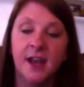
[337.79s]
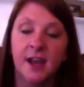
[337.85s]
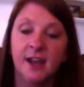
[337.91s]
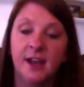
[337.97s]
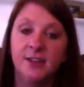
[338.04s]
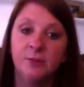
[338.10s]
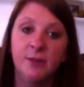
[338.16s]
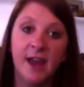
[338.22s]

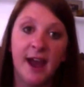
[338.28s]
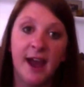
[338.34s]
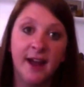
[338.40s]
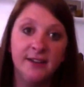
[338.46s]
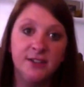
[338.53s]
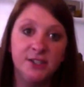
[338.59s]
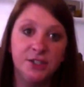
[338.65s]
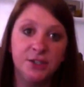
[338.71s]
because we
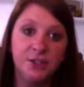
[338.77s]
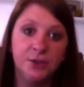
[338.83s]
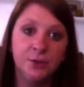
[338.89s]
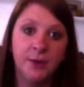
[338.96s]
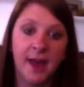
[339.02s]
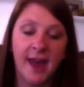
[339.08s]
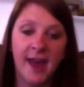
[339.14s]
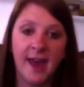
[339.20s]
had to
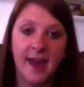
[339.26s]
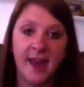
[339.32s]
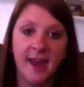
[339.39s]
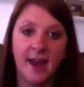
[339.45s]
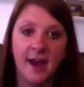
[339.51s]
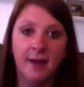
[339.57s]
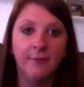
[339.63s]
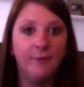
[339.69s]
do
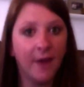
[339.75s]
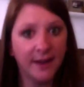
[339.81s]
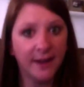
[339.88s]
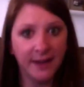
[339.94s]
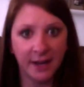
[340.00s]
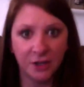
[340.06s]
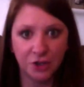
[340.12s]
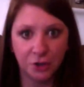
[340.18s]
a
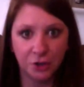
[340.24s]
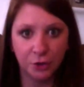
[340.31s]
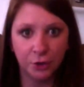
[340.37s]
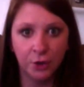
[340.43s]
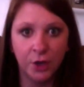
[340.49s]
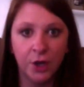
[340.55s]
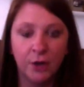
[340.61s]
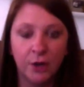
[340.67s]

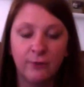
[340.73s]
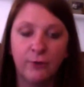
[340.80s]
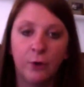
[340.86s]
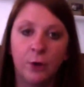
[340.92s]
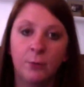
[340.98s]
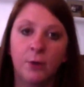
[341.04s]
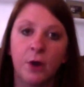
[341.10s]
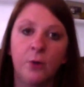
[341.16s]
financial
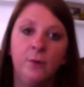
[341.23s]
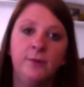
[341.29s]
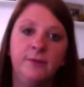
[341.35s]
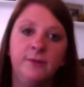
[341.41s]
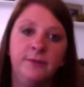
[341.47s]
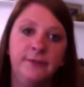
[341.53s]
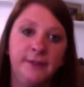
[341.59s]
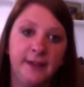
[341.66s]
form, go
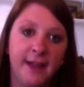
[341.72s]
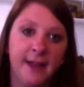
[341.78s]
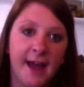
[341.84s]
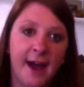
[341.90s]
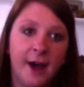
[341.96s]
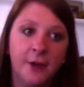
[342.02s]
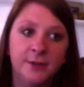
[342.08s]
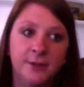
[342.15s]
and fill
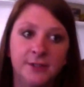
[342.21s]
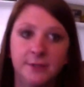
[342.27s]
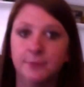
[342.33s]
out,